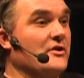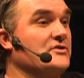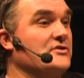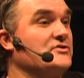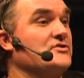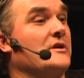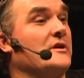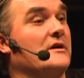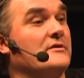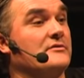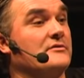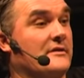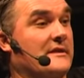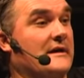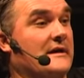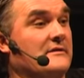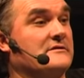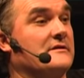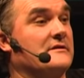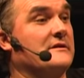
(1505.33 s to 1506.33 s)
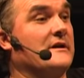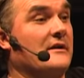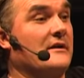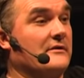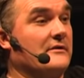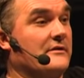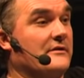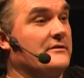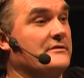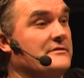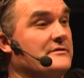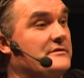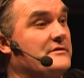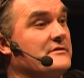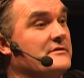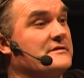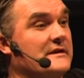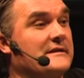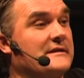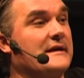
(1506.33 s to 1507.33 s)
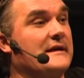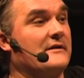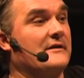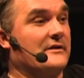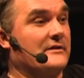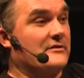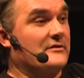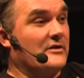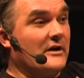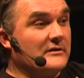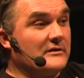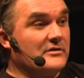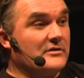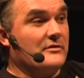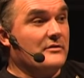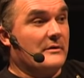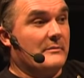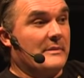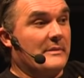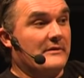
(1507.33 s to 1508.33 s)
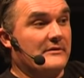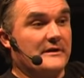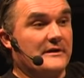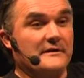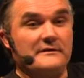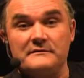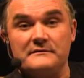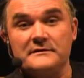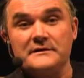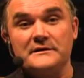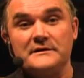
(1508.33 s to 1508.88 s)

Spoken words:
you $100,000 to sit down and talk to you about it,